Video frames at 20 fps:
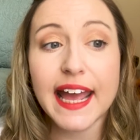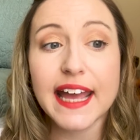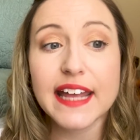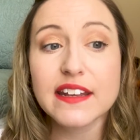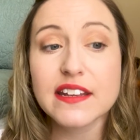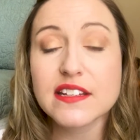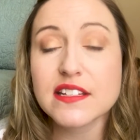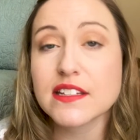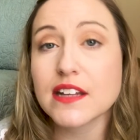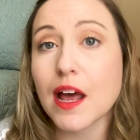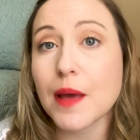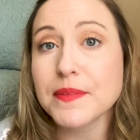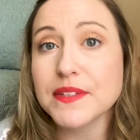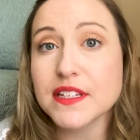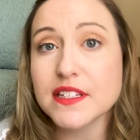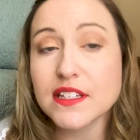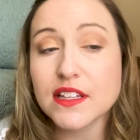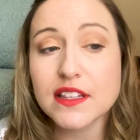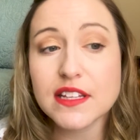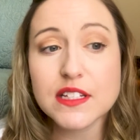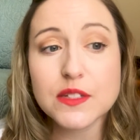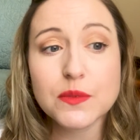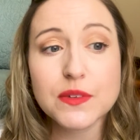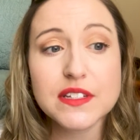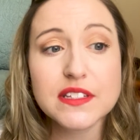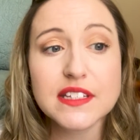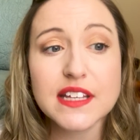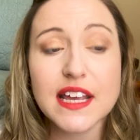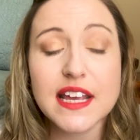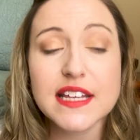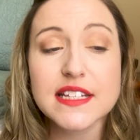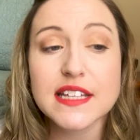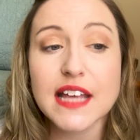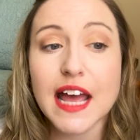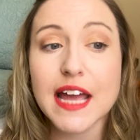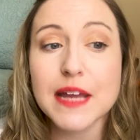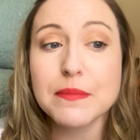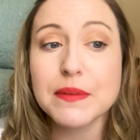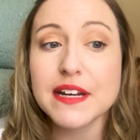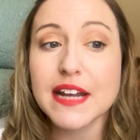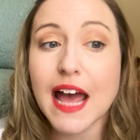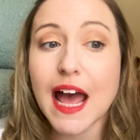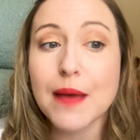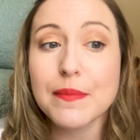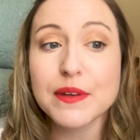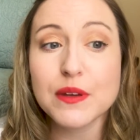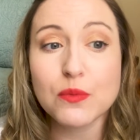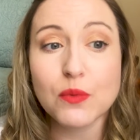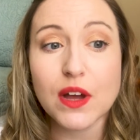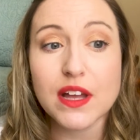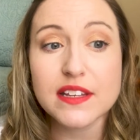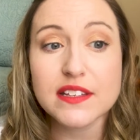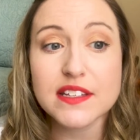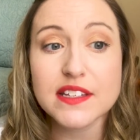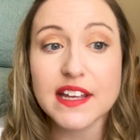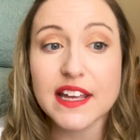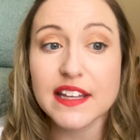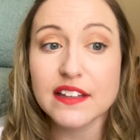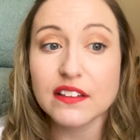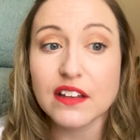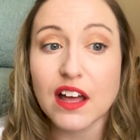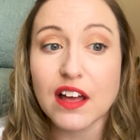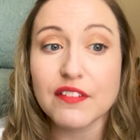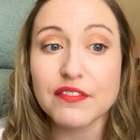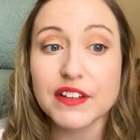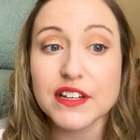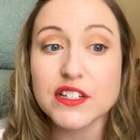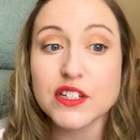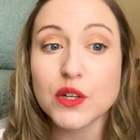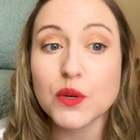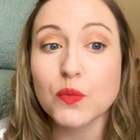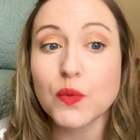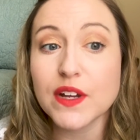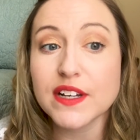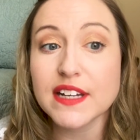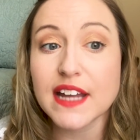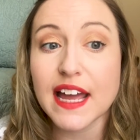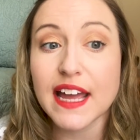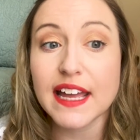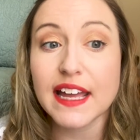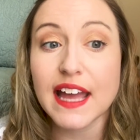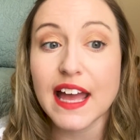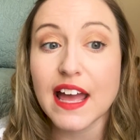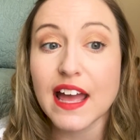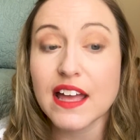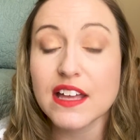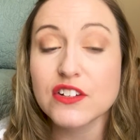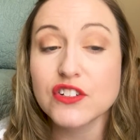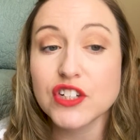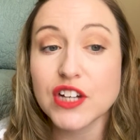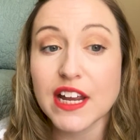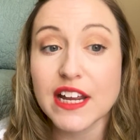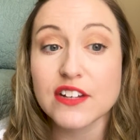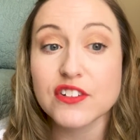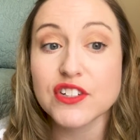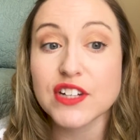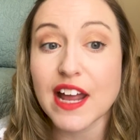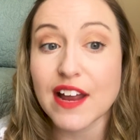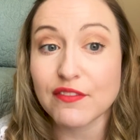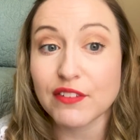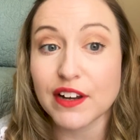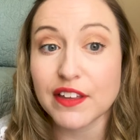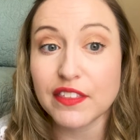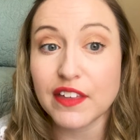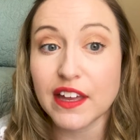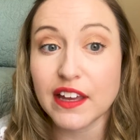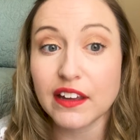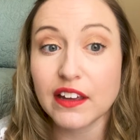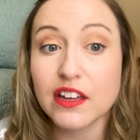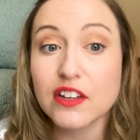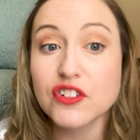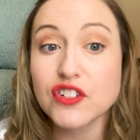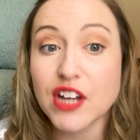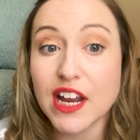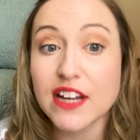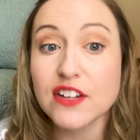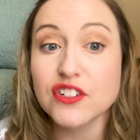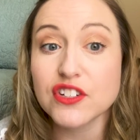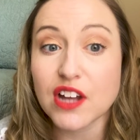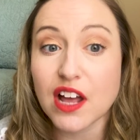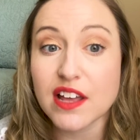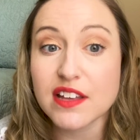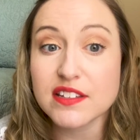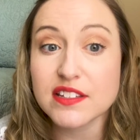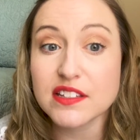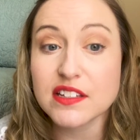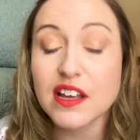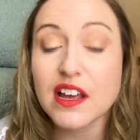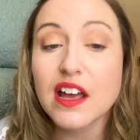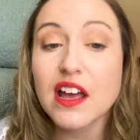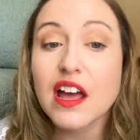and the synopsis on this one says, "I'd been happy once in love until one night changed everything, changed us.